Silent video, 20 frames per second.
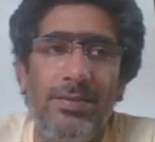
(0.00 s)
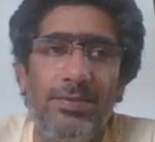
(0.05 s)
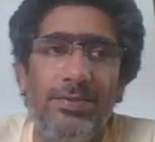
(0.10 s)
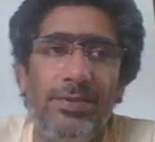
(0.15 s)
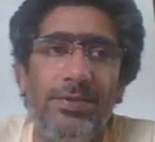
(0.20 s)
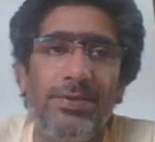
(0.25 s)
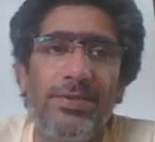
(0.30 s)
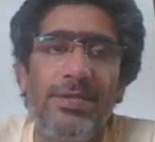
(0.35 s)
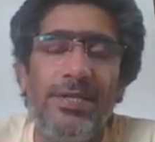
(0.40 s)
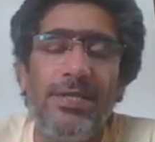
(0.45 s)
So
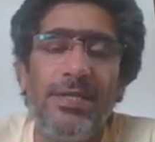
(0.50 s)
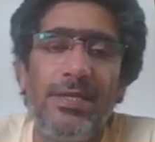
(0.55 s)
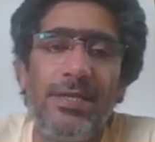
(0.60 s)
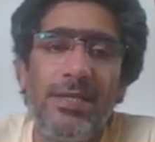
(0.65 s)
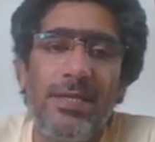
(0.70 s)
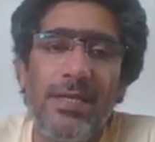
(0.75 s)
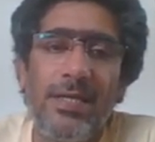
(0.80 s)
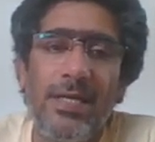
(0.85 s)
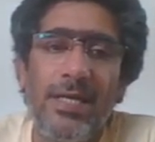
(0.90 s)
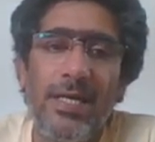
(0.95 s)
you see,
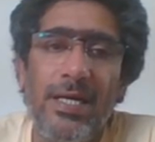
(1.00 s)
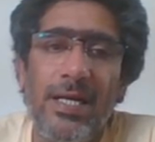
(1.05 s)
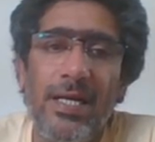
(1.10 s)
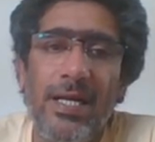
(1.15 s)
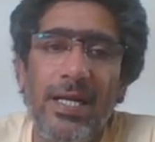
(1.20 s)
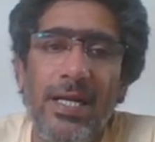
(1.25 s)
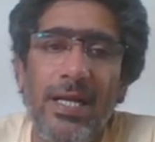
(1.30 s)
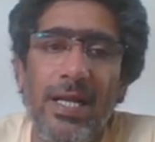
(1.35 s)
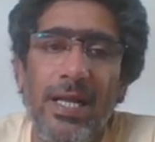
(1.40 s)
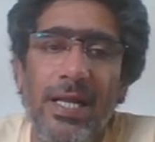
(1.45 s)

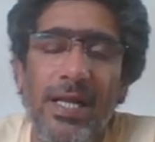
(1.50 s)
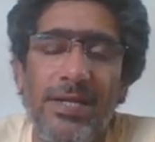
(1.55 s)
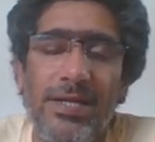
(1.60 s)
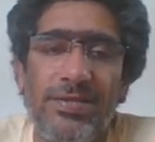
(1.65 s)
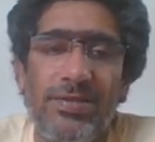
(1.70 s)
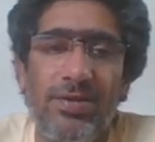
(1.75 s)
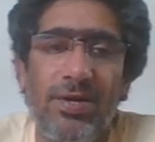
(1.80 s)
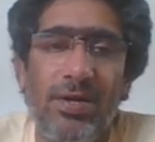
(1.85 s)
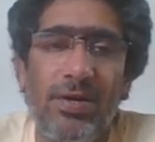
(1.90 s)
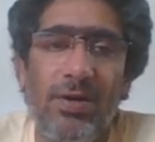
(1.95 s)

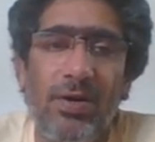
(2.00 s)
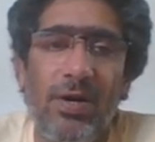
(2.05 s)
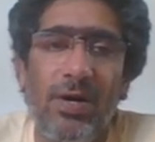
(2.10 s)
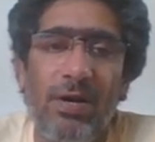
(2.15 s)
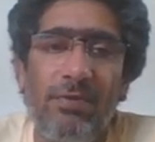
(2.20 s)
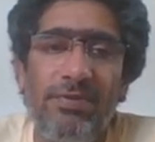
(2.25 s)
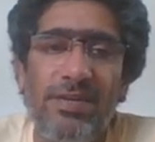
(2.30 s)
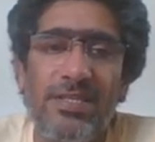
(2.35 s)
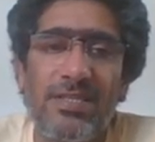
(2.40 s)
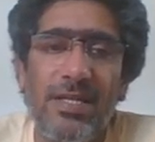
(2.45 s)
it's not
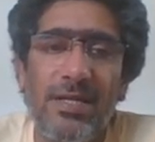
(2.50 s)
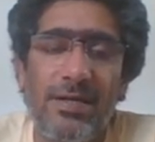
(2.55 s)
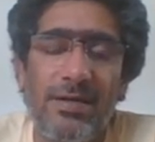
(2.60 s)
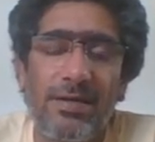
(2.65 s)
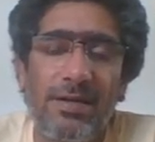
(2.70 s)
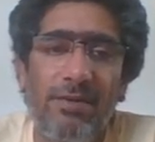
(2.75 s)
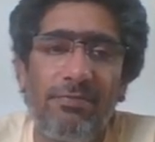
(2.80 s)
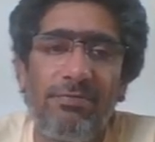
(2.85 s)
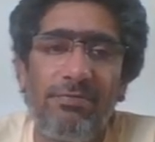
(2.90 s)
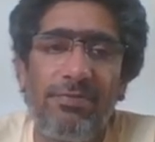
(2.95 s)
always that a
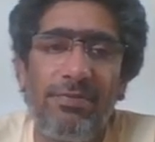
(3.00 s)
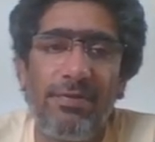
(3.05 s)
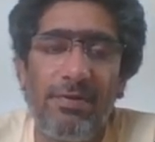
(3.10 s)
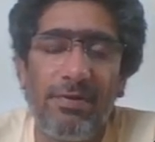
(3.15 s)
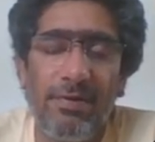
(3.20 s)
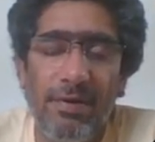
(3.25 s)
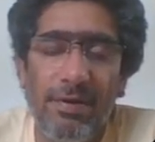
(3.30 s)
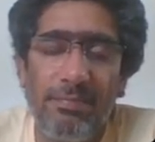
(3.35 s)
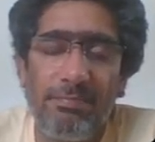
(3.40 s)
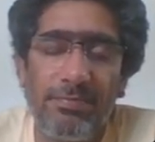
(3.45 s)
tough
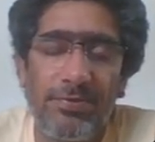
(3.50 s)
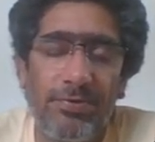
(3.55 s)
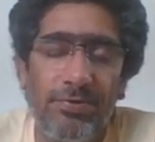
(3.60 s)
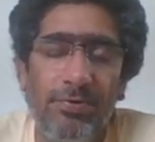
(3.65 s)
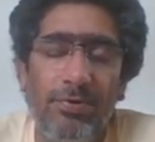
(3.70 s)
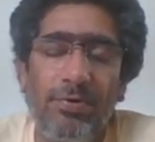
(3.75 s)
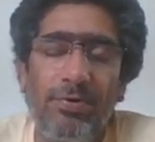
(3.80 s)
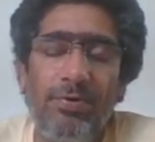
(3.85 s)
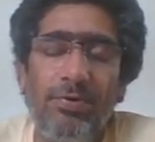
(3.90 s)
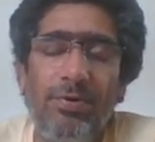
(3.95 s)
uh,
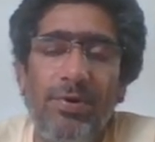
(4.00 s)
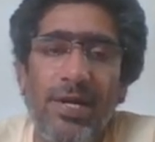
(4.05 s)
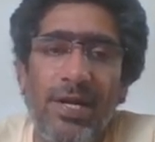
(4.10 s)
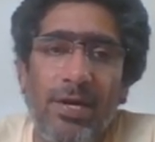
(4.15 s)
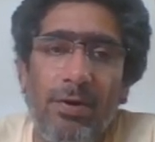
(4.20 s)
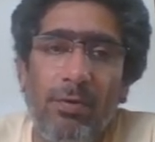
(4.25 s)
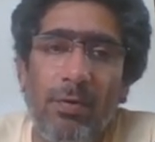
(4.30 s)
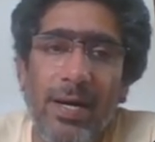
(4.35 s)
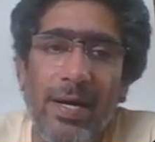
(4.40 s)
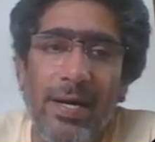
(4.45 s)
Sudoku
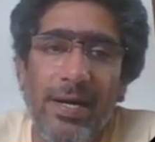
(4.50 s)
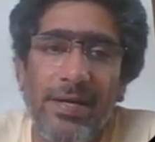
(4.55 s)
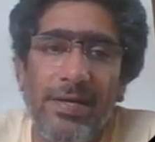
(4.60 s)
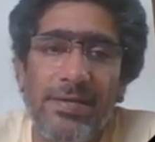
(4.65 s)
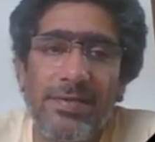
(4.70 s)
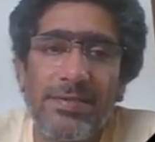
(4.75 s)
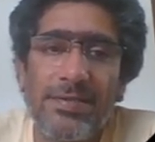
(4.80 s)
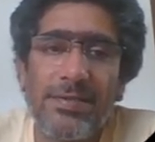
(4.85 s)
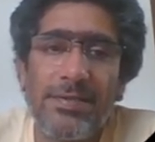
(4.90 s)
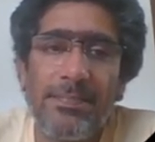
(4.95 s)

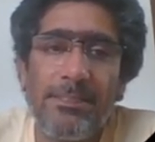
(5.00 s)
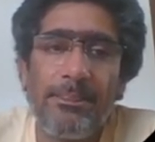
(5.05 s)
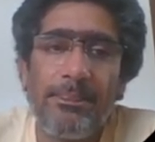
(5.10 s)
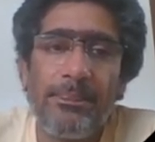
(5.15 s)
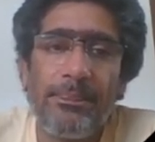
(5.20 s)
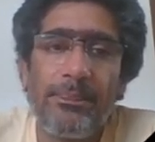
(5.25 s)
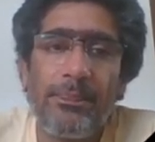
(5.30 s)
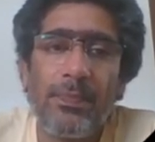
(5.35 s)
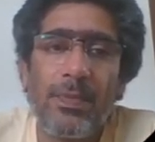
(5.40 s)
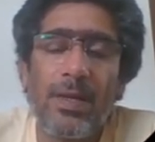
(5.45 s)
requires
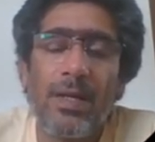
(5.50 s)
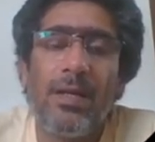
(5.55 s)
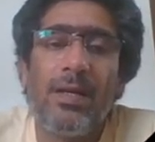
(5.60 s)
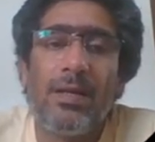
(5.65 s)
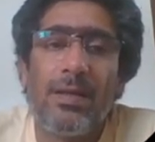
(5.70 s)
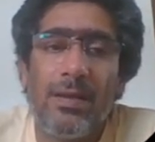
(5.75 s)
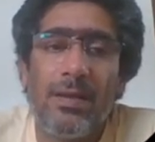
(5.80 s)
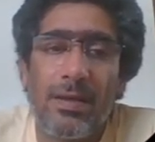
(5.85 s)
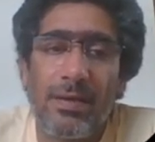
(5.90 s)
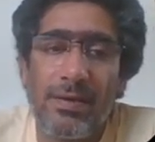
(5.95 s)

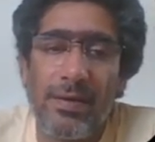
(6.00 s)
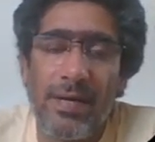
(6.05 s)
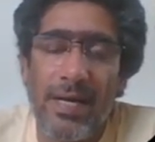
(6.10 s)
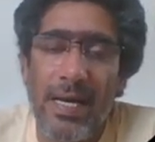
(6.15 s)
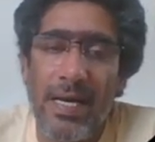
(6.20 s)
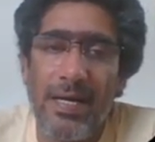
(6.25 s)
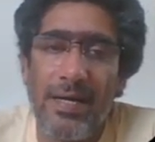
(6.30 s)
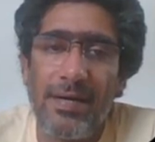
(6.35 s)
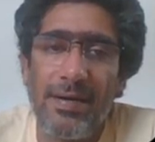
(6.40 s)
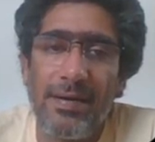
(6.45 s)
the
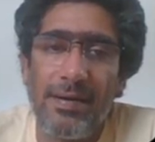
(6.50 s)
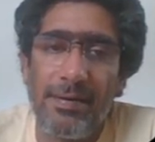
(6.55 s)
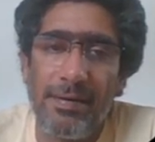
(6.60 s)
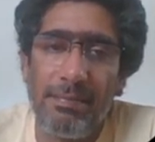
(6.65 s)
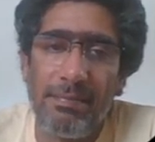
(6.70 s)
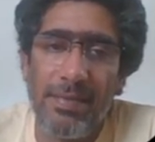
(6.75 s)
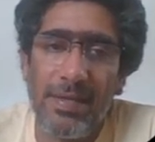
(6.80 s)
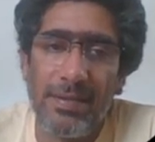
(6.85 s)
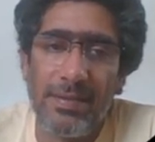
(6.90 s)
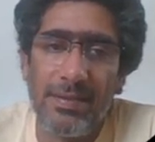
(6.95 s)
trial and
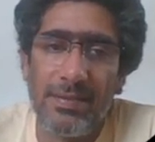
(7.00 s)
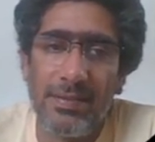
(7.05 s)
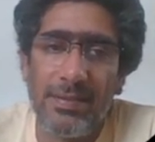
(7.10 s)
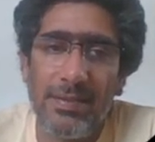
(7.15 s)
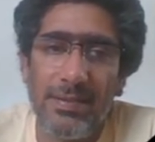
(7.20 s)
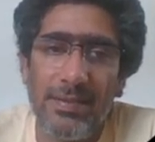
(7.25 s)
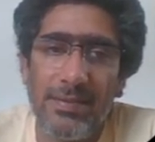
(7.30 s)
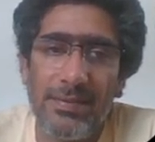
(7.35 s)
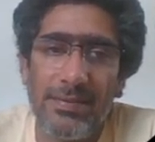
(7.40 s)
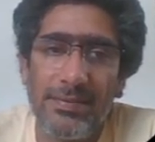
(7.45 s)
error method.
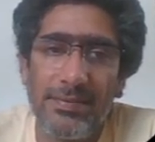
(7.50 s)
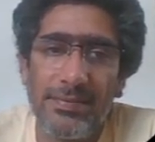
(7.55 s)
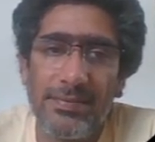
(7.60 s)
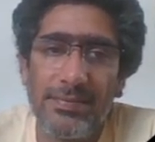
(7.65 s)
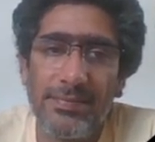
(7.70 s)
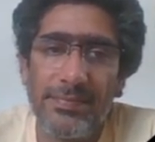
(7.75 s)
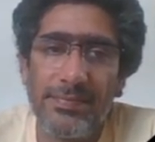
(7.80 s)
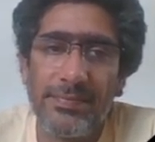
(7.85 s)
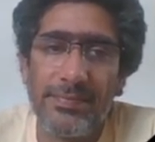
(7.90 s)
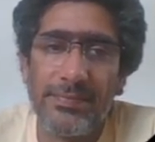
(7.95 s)

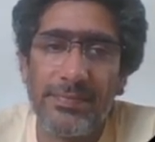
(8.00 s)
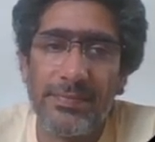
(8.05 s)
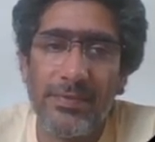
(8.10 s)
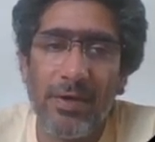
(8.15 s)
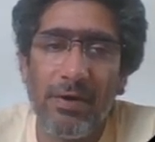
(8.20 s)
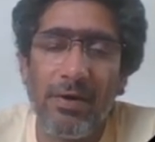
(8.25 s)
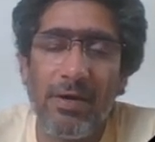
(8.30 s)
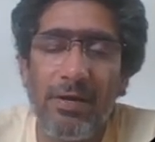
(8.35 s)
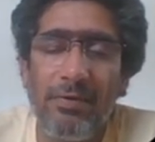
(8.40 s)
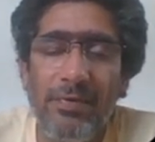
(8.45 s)

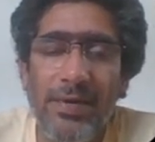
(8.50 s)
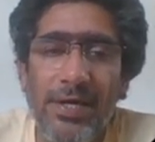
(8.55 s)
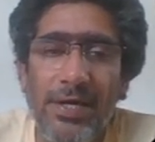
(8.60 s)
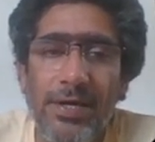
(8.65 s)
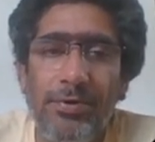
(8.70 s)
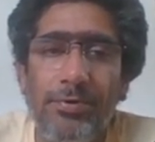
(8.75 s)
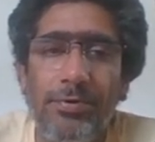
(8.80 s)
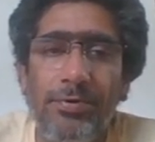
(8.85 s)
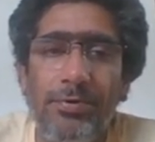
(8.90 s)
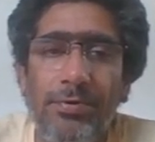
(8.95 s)
All we
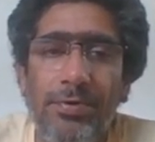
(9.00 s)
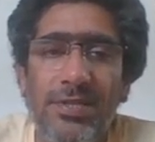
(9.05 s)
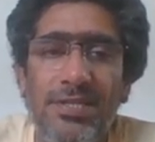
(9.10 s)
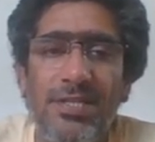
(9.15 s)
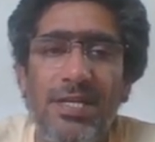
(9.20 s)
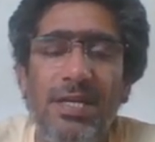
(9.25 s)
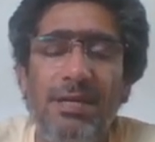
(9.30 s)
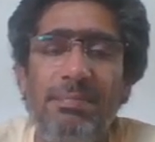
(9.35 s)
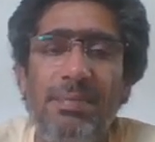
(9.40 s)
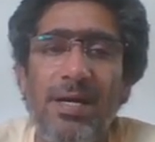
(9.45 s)
need to do is
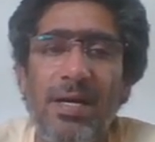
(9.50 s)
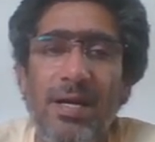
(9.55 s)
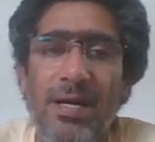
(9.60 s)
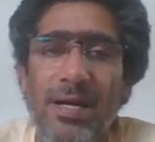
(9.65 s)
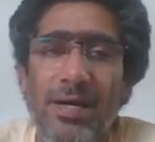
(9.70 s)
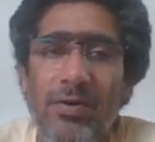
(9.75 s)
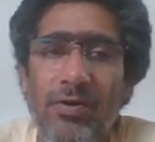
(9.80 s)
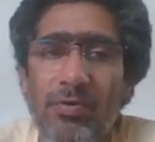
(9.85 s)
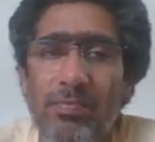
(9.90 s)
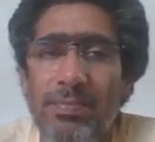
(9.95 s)
keep our
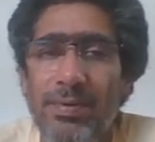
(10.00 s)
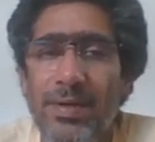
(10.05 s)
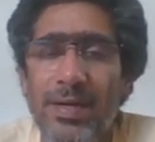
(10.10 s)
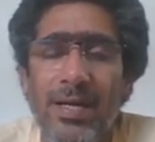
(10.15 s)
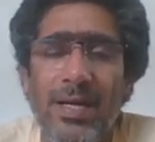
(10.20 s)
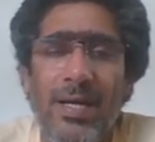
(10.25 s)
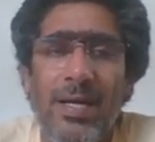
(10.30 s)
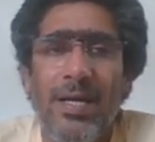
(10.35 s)
eye open.